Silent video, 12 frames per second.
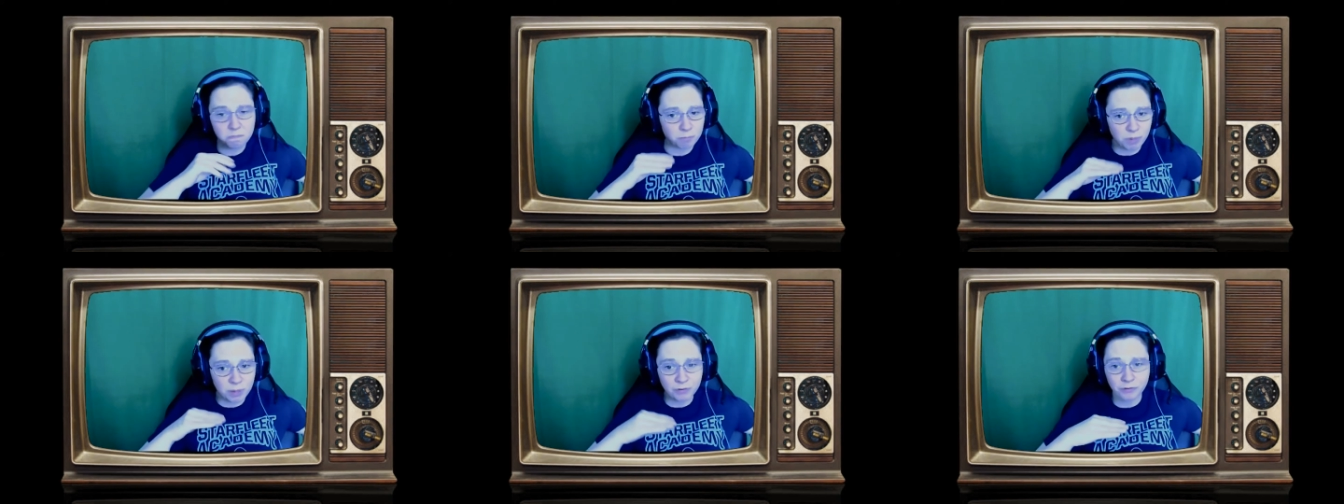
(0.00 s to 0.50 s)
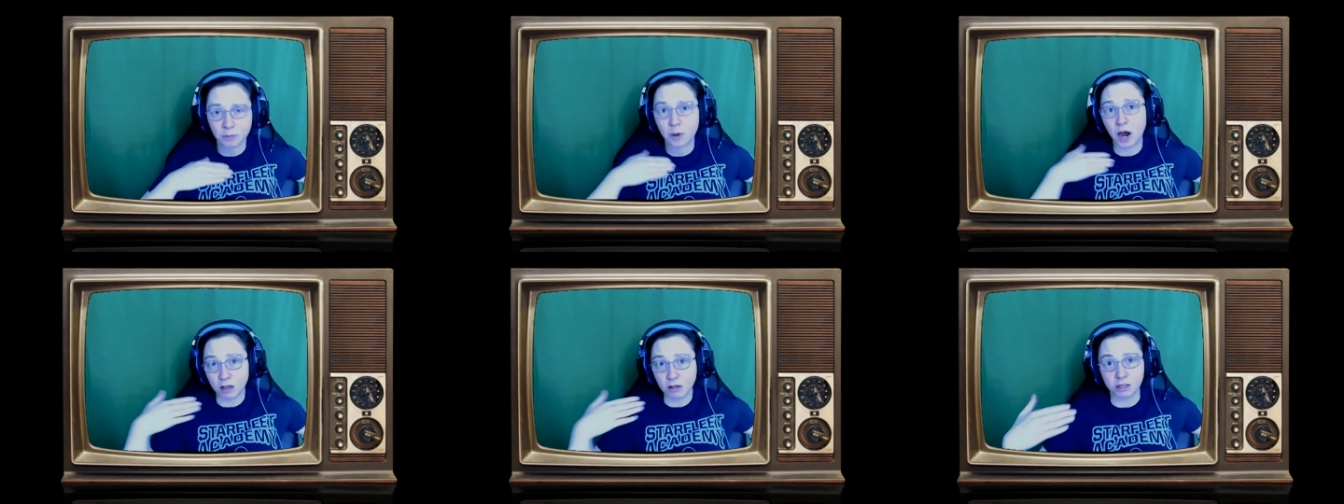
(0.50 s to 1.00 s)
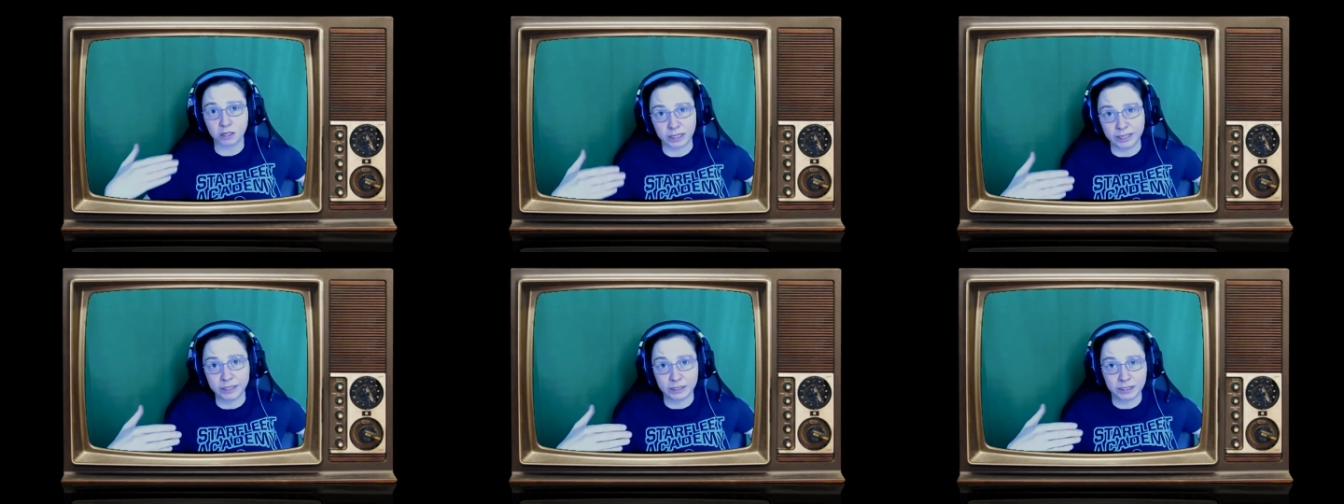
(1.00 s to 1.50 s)
people from other
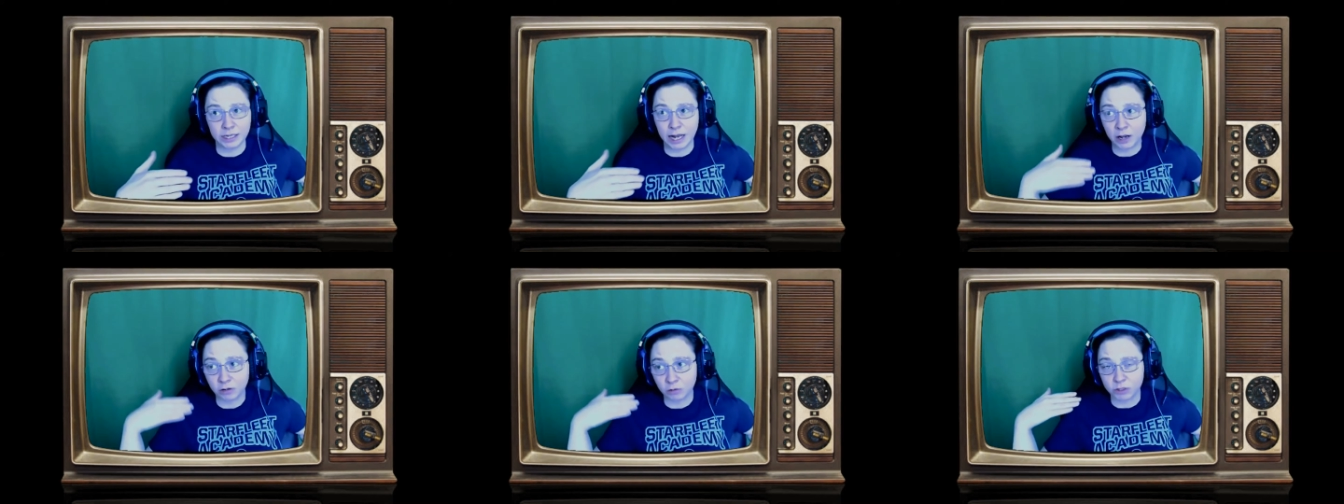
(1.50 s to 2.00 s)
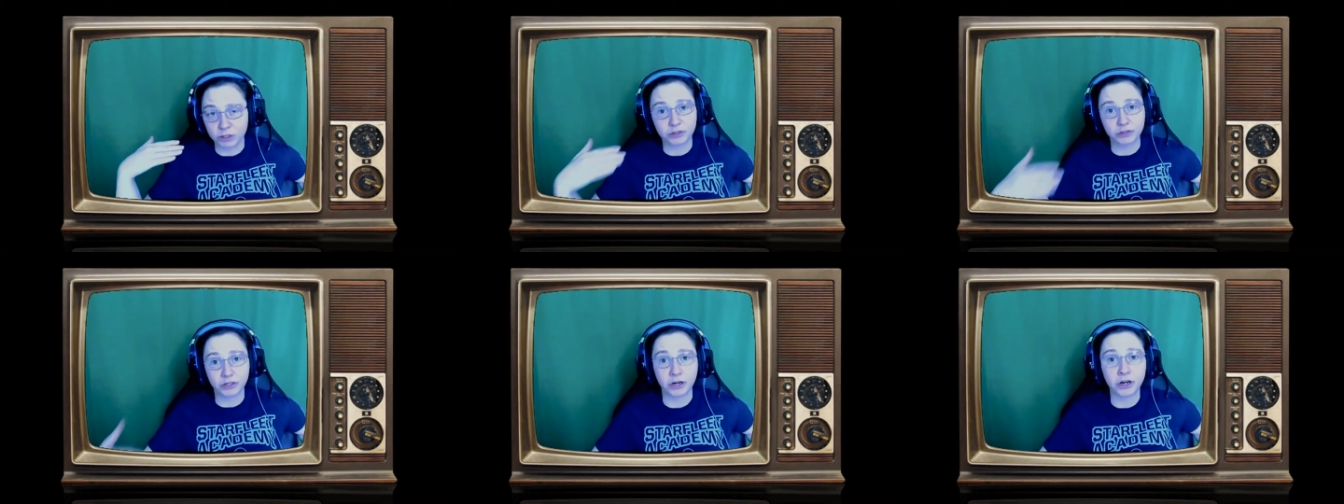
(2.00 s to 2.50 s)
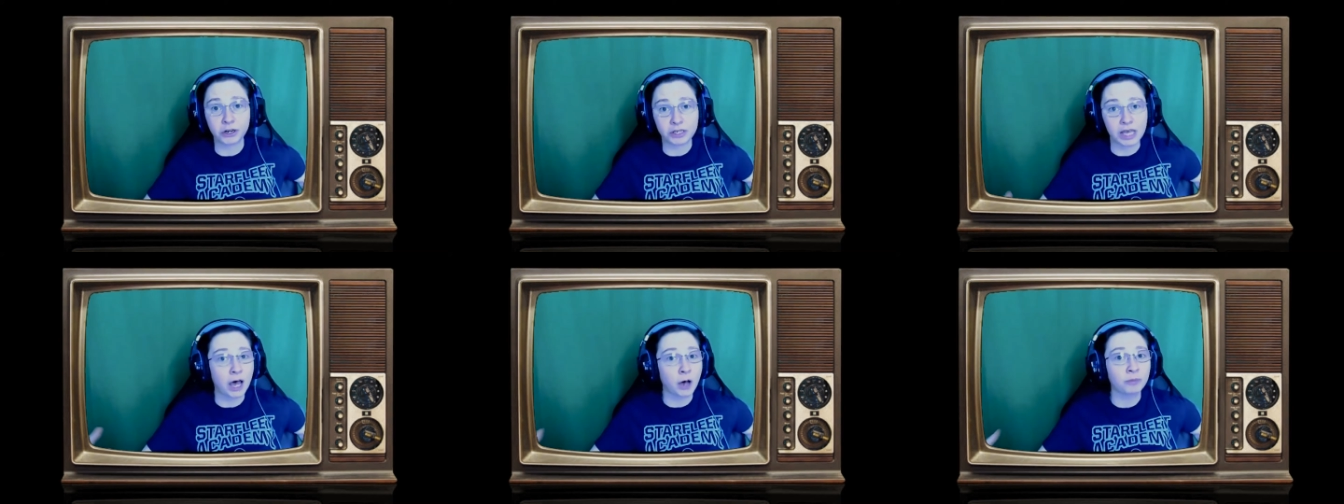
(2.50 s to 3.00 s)
clans, and they'll recruit her to
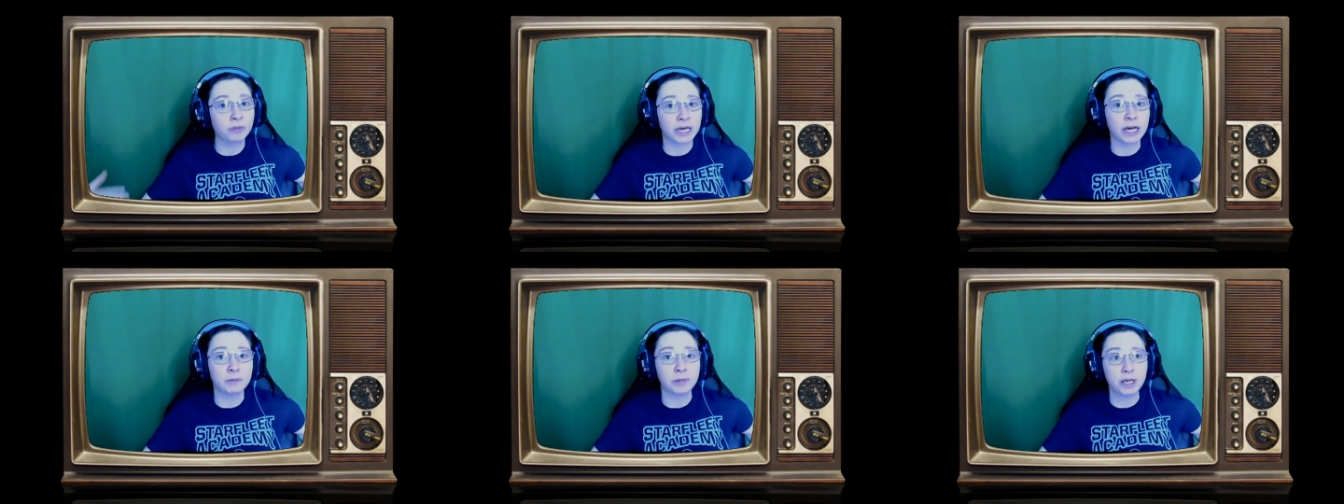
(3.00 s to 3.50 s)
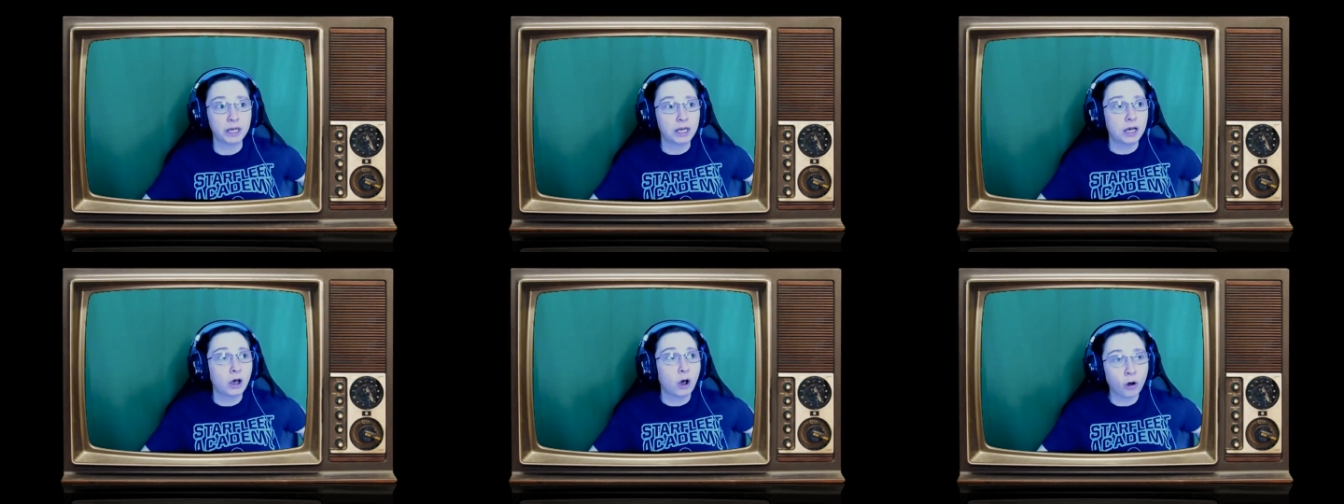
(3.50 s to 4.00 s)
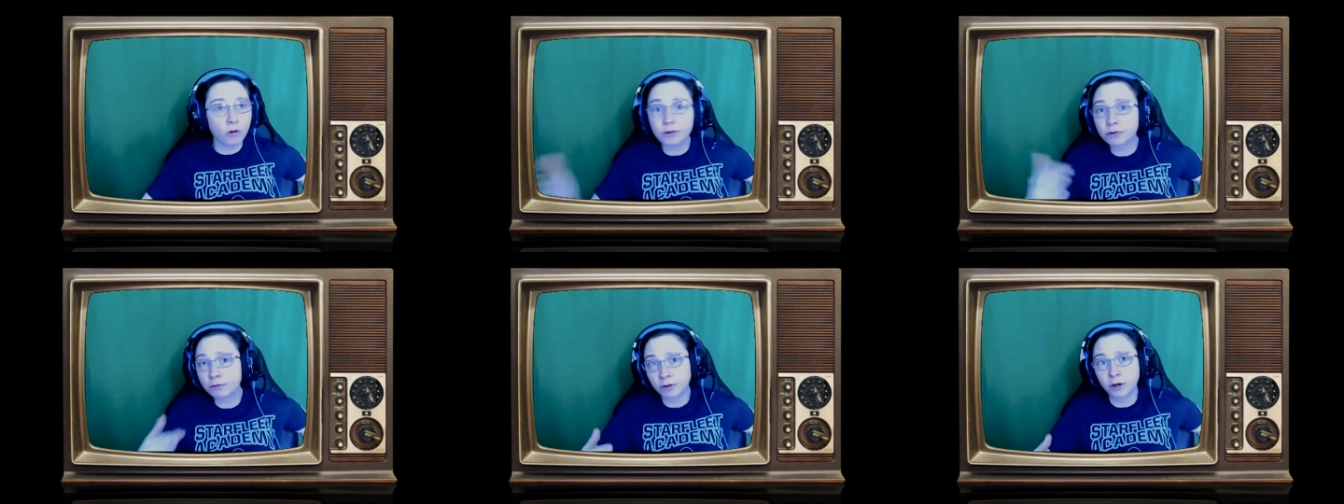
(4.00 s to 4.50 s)
help them
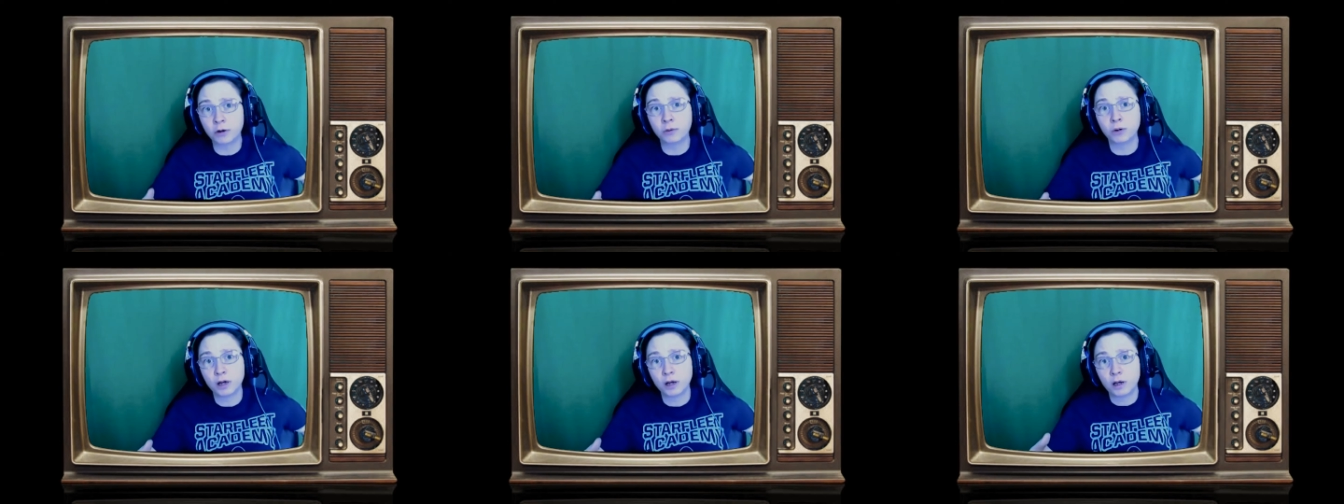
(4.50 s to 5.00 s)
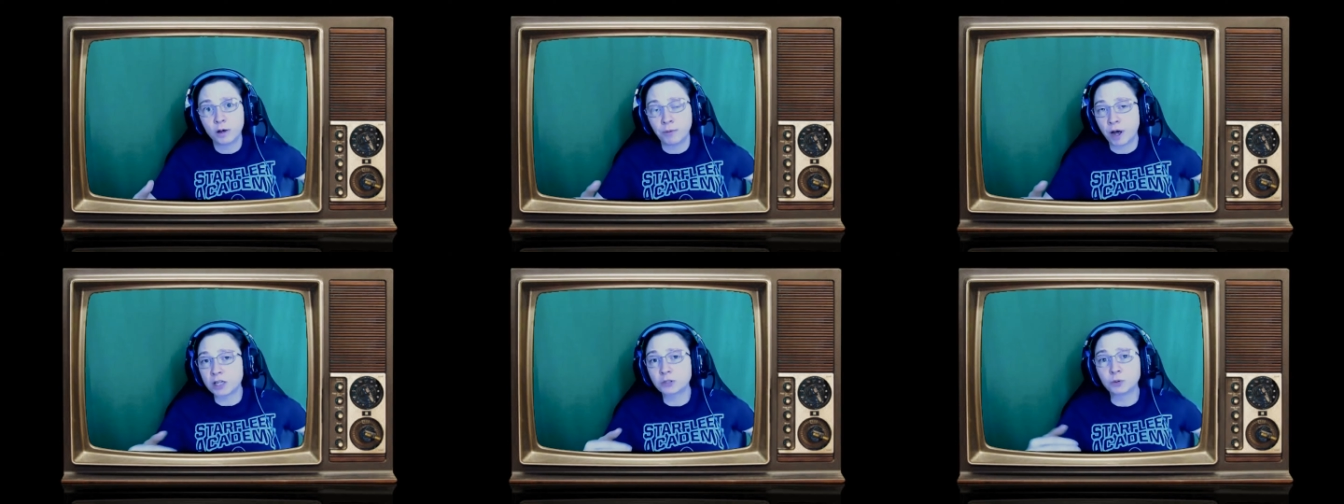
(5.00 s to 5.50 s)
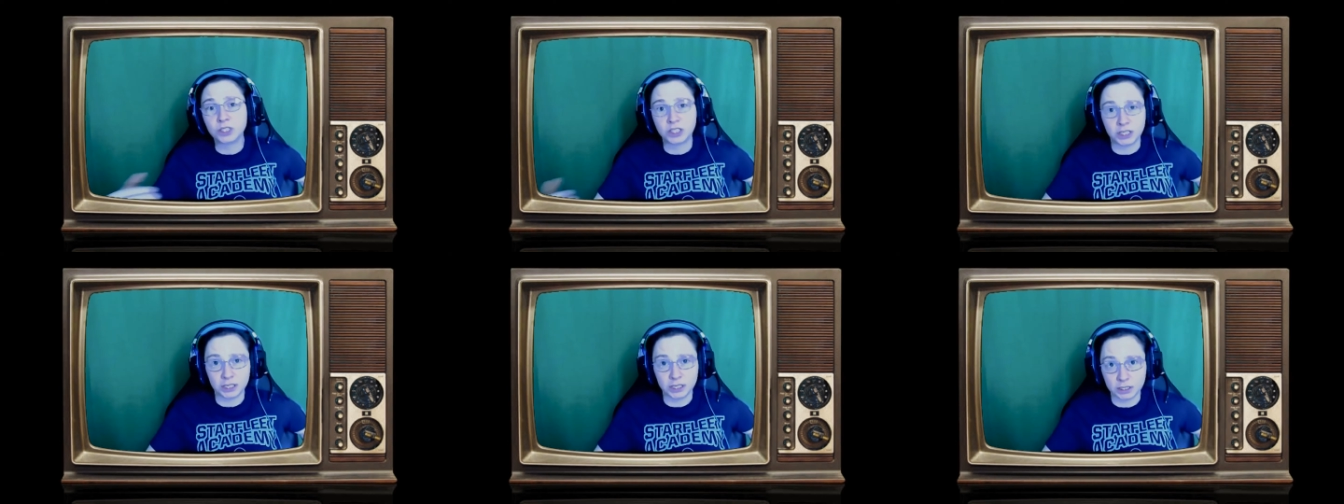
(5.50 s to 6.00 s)
overthrow Boswich and
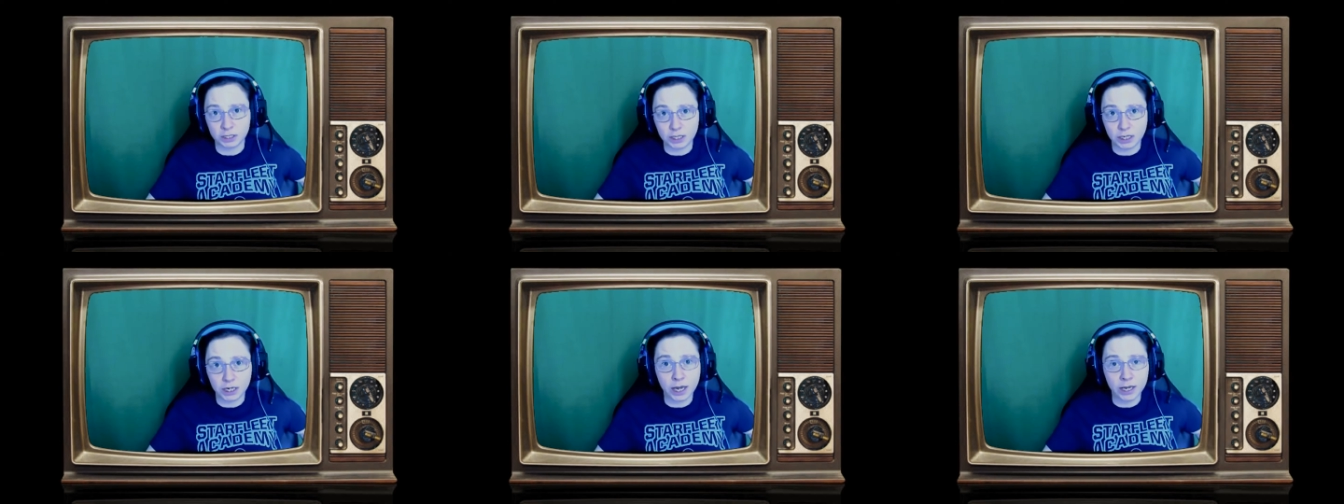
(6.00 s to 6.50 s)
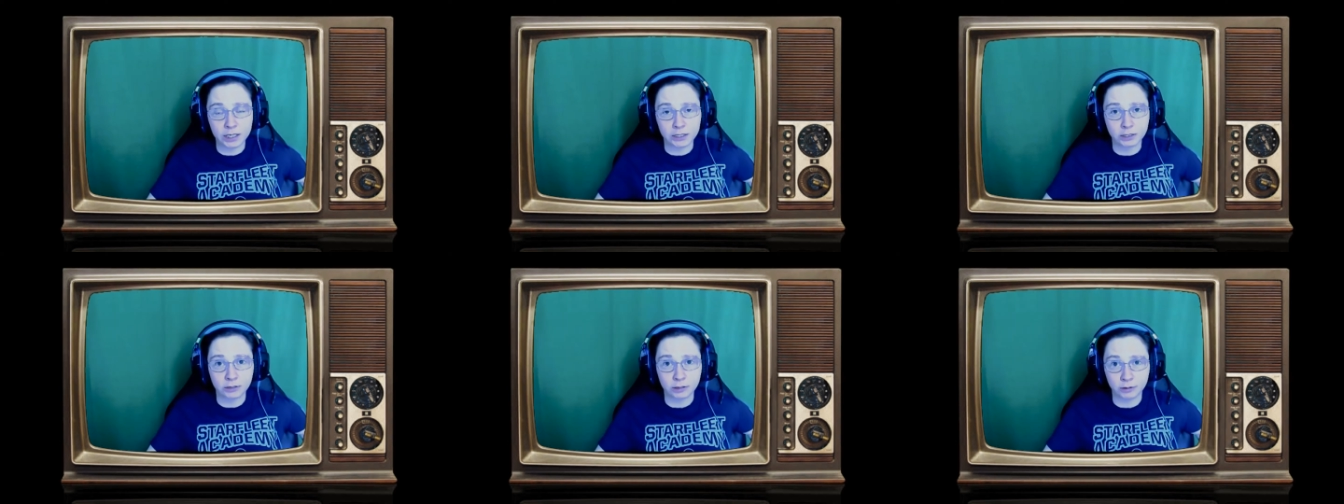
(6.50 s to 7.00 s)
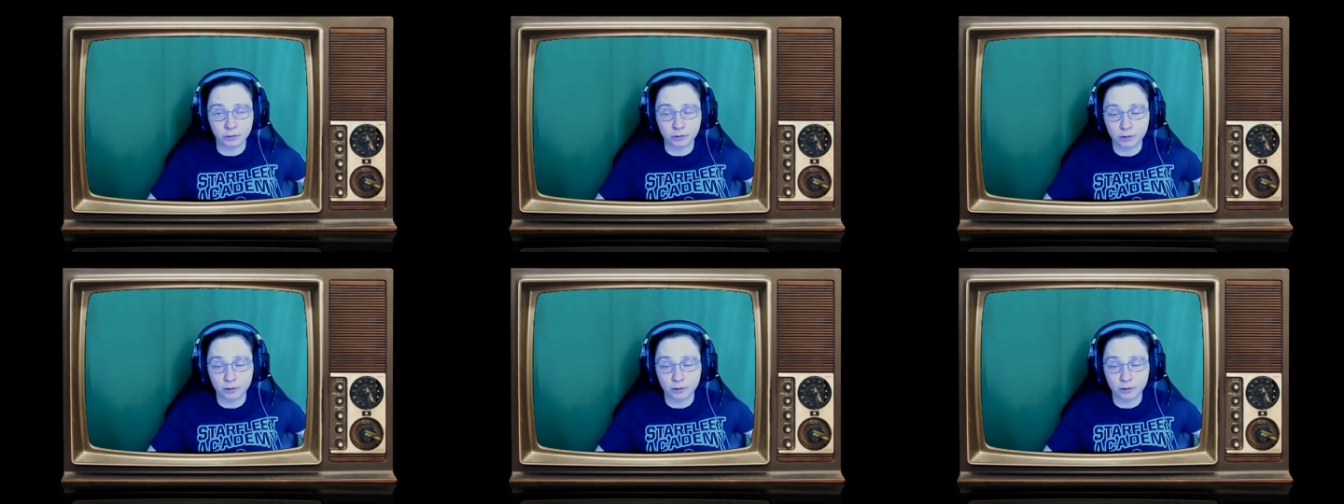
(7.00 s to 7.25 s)
his crew.